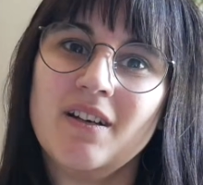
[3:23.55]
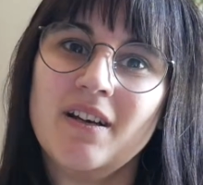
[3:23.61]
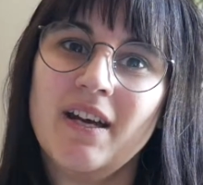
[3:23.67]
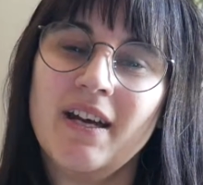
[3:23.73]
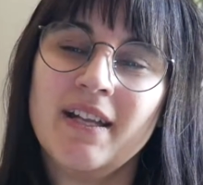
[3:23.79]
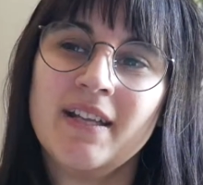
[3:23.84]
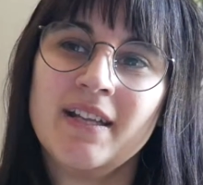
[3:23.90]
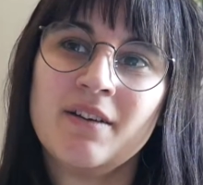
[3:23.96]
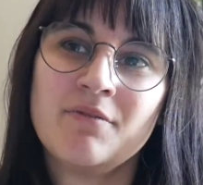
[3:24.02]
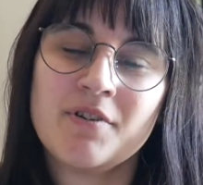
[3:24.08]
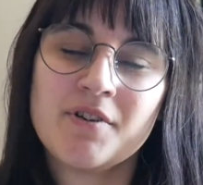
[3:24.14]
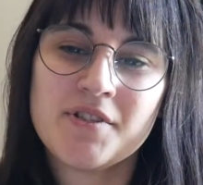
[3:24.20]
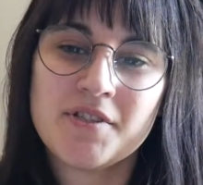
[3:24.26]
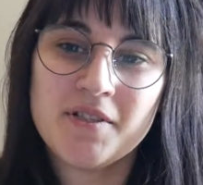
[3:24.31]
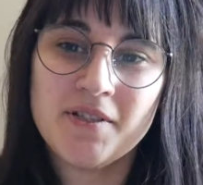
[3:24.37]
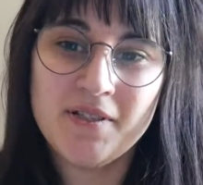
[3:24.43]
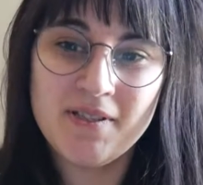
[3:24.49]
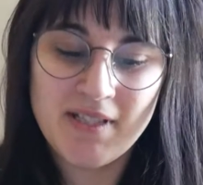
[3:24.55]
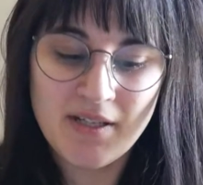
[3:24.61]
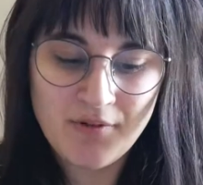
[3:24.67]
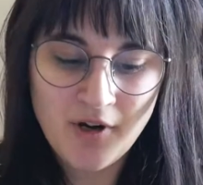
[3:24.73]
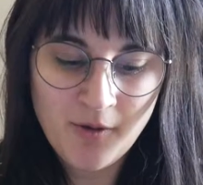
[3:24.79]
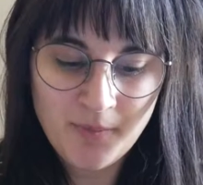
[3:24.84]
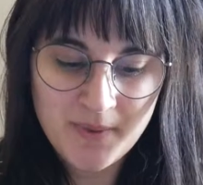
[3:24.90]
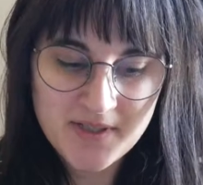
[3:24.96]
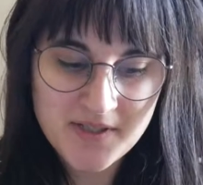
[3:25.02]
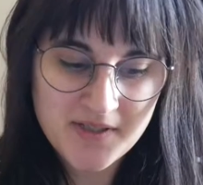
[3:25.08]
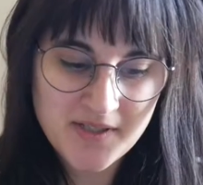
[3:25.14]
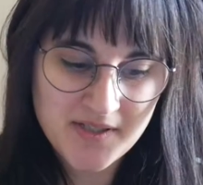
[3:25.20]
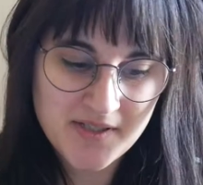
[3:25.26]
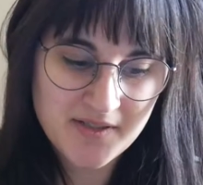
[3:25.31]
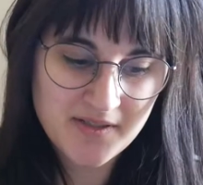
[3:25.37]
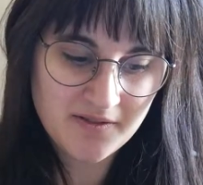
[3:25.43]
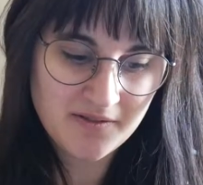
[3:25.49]
And they were hoping to
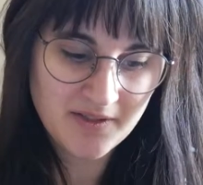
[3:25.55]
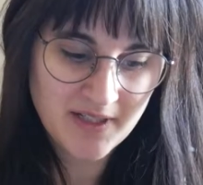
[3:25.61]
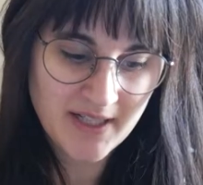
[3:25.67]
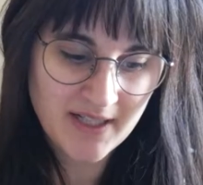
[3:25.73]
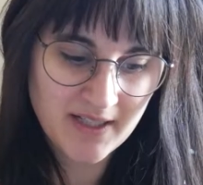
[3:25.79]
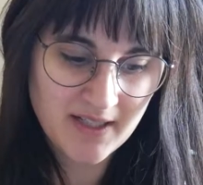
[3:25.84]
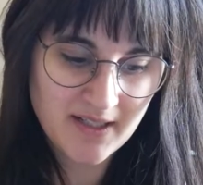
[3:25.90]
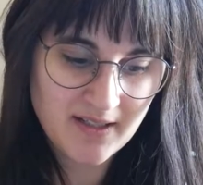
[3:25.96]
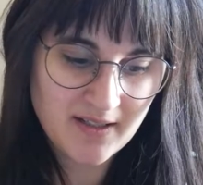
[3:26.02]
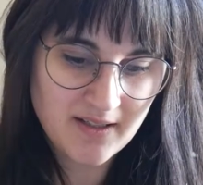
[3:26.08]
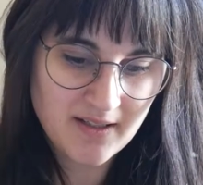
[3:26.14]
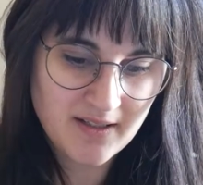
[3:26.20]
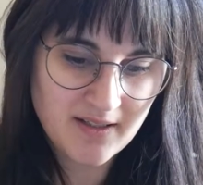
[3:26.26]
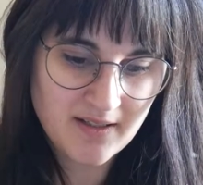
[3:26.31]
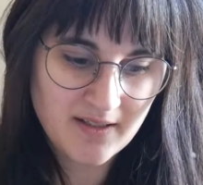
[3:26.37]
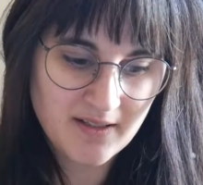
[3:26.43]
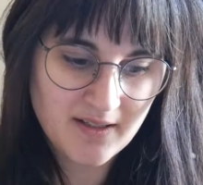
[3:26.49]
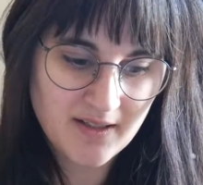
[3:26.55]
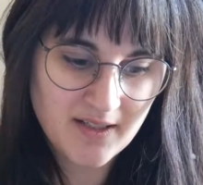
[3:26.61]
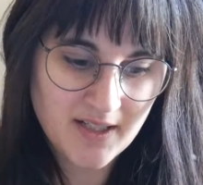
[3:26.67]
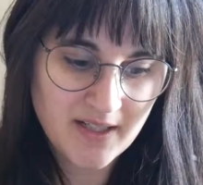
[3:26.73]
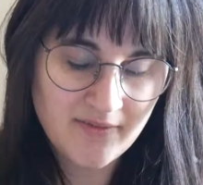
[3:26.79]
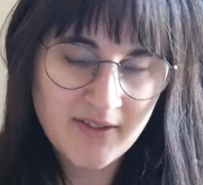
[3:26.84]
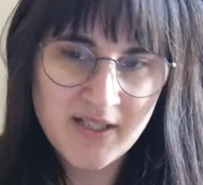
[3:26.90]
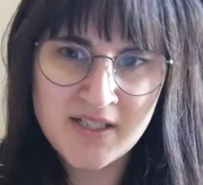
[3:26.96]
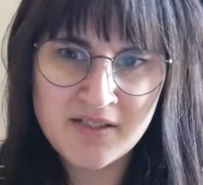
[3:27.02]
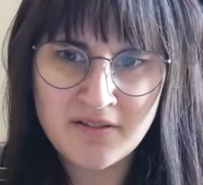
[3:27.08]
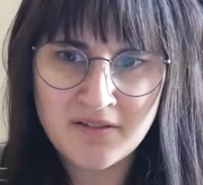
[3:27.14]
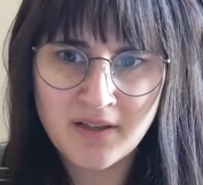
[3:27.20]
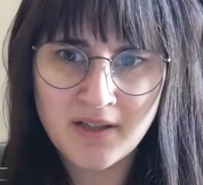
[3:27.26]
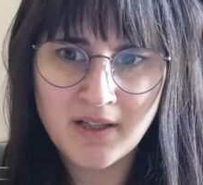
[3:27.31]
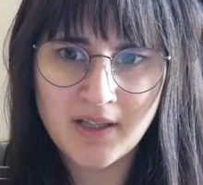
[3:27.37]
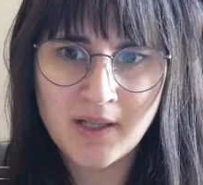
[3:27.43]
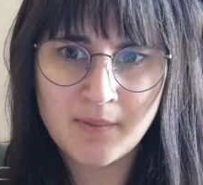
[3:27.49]
just do like, I think it's
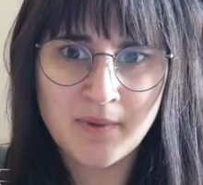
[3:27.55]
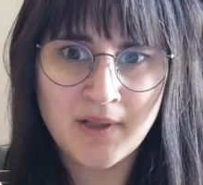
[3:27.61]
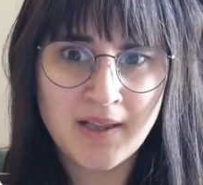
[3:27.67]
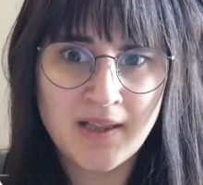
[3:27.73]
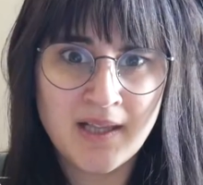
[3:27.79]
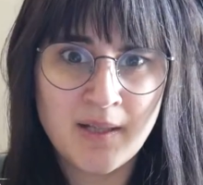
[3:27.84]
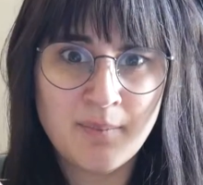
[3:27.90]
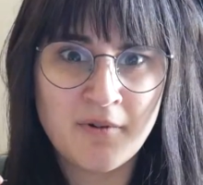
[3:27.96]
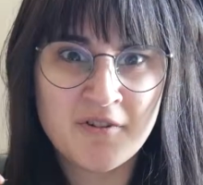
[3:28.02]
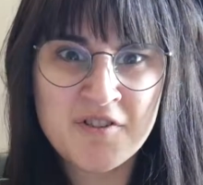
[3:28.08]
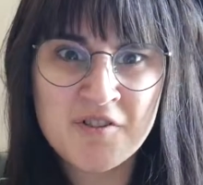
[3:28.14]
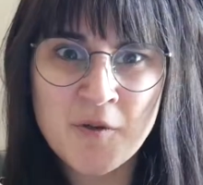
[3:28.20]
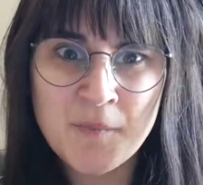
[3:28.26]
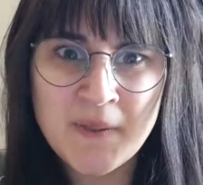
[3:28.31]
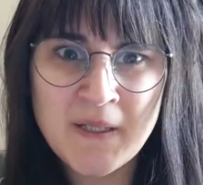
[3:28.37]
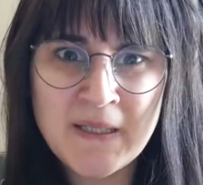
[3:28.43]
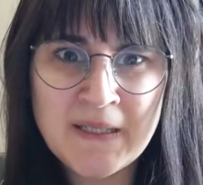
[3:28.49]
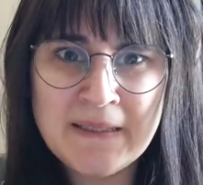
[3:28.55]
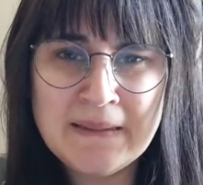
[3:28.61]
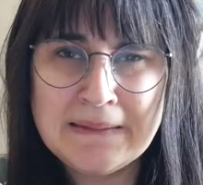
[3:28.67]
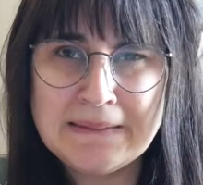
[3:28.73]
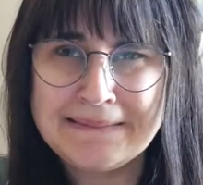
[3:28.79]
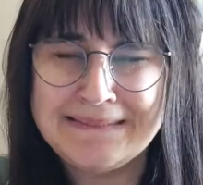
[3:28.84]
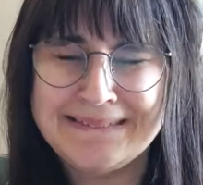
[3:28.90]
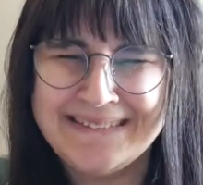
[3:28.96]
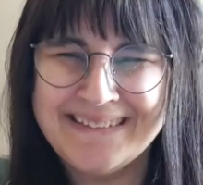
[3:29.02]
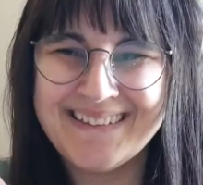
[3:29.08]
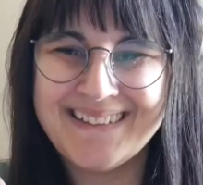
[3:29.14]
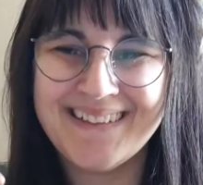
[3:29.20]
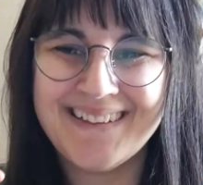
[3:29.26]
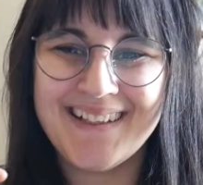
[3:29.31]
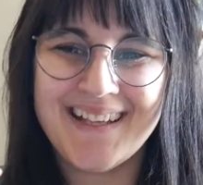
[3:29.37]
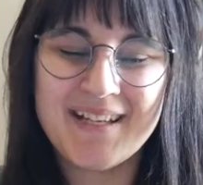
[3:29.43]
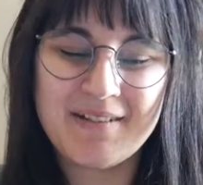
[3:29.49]
called laparoscopy,
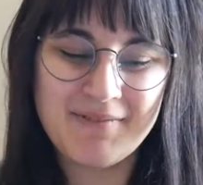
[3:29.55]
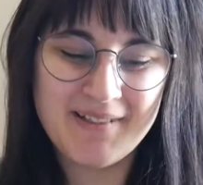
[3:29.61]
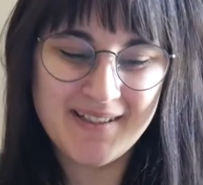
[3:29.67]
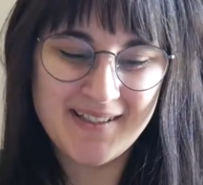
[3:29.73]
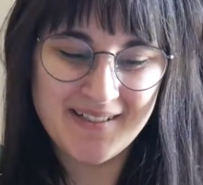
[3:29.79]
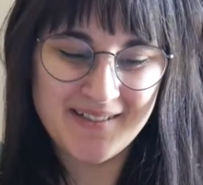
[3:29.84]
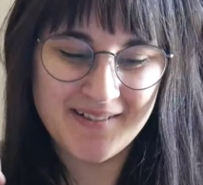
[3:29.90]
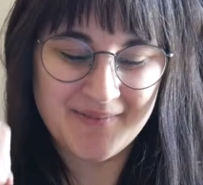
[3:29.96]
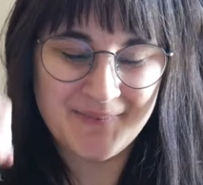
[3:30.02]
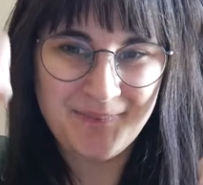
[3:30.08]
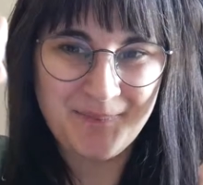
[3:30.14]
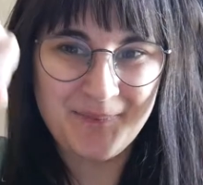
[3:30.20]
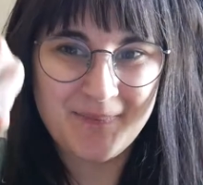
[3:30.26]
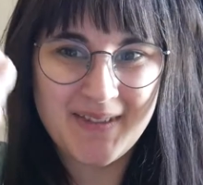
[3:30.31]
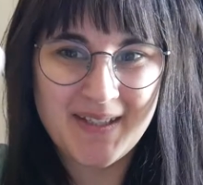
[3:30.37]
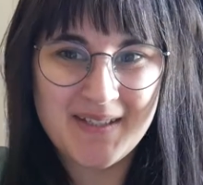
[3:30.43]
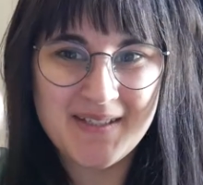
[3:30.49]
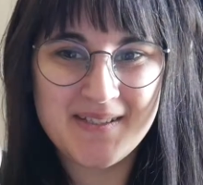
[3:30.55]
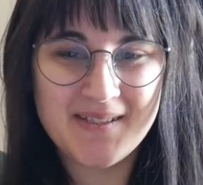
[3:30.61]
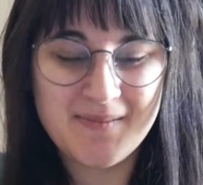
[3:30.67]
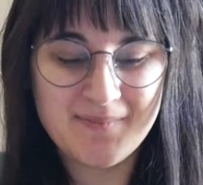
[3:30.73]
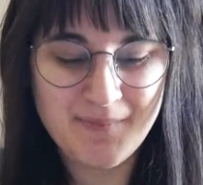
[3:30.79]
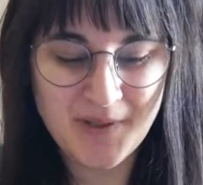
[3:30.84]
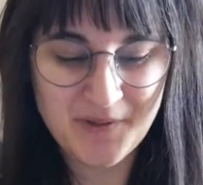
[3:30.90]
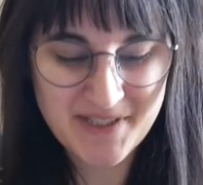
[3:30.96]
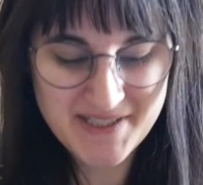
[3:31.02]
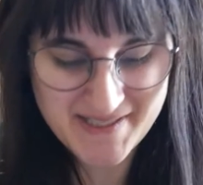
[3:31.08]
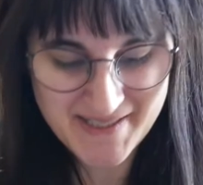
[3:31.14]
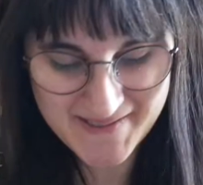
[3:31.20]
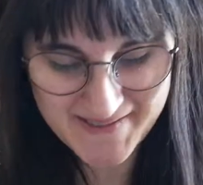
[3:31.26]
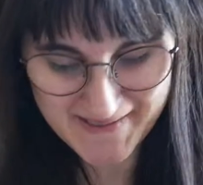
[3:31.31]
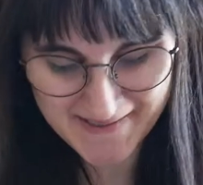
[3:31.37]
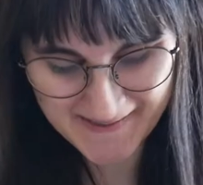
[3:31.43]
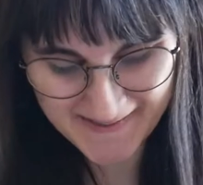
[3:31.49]
like with, you know, pokey
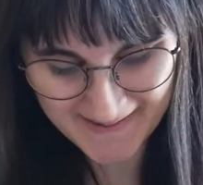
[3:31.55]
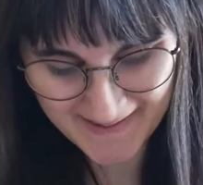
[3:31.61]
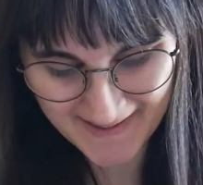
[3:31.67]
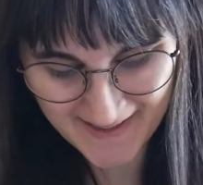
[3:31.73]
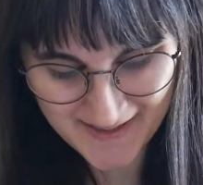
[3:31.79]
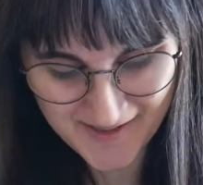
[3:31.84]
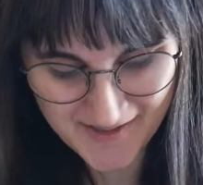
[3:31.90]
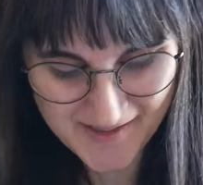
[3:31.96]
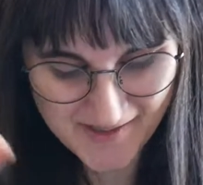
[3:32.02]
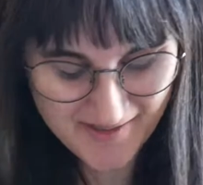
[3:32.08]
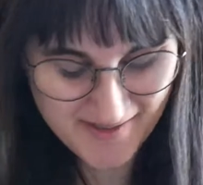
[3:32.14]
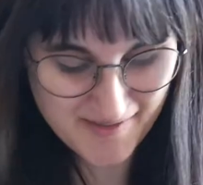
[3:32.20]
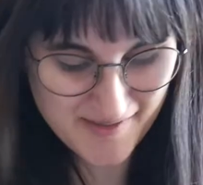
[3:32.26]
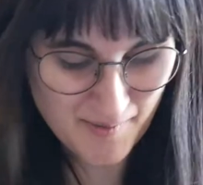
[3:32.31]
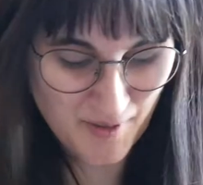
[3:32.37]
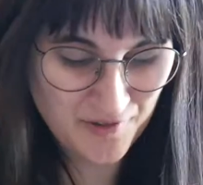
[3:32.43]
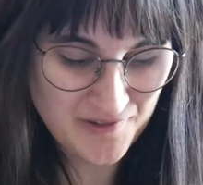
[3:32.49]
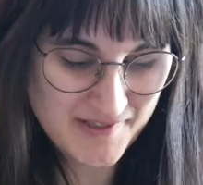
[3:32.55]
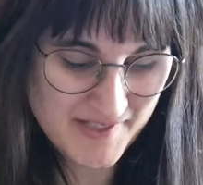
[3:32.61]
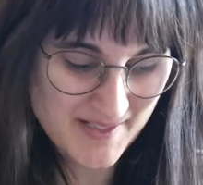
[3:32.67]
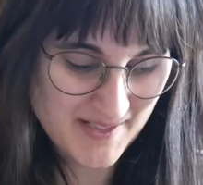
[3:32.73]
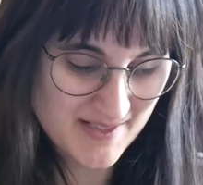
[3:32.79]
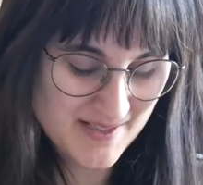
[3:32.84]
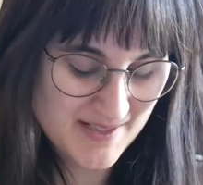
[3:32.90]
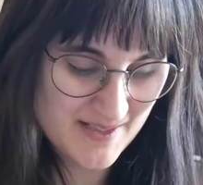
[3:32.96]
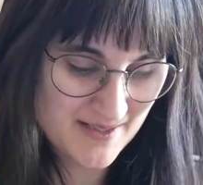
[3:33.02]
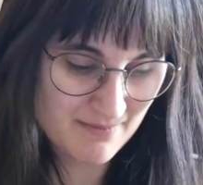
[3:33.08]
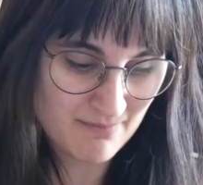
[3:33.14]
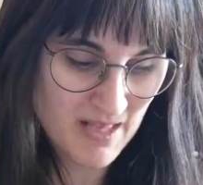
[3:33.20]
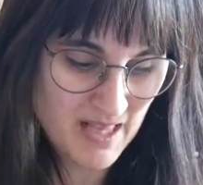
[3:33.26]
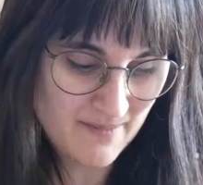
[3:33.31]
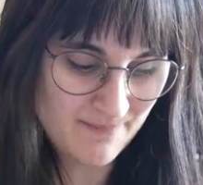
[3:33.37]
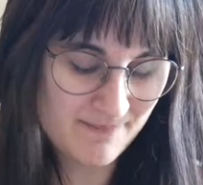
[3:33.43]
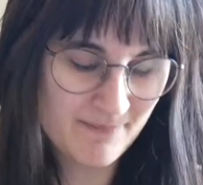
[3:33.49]
sticks, like they just do some holes and just,
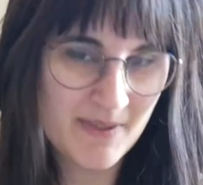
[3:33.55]
wow.